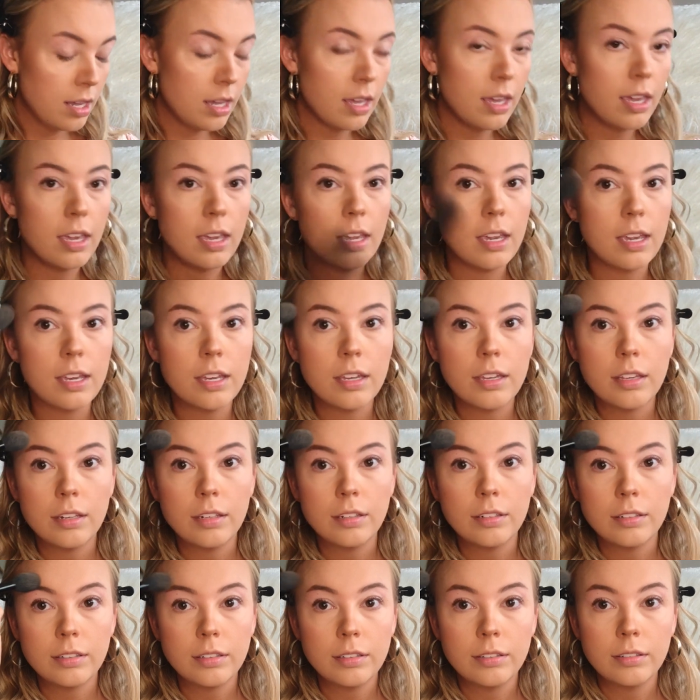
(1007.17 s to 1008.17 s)

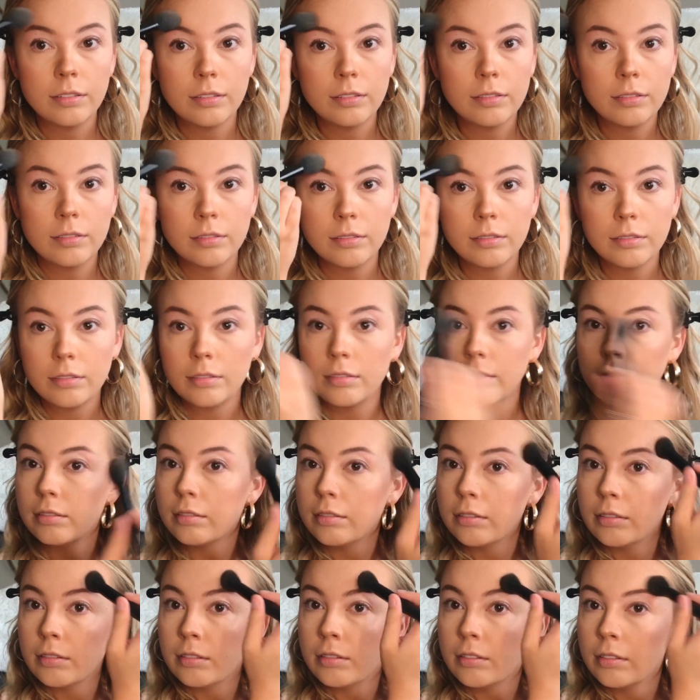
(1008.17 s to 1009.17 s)
And
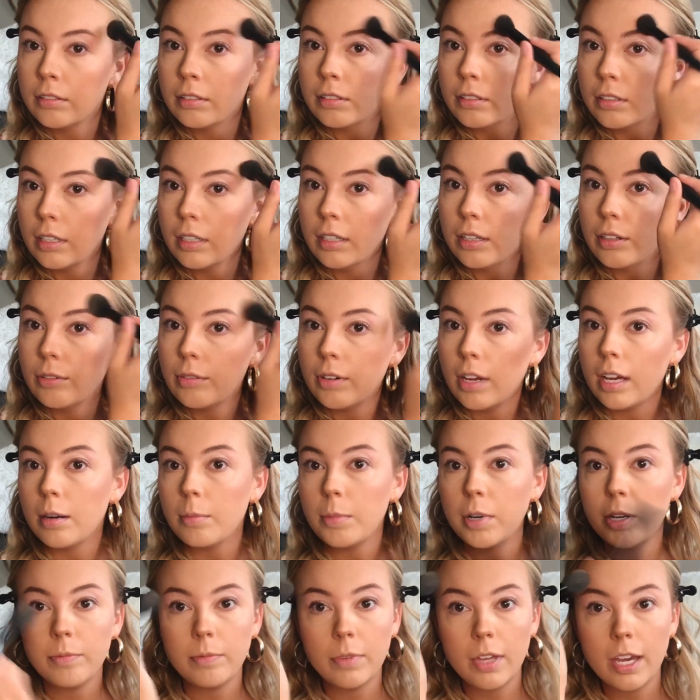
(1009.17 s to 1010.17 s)
kind of right
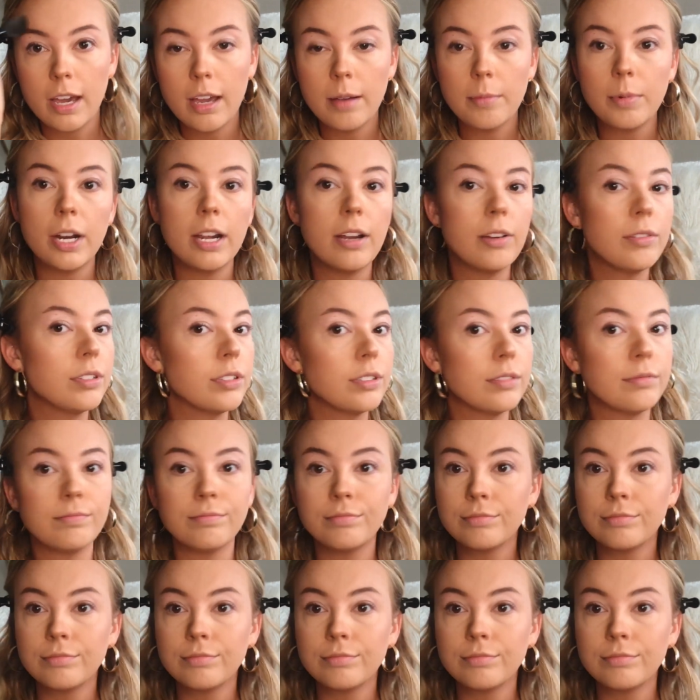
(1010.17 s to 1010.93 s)
above the eyebrows.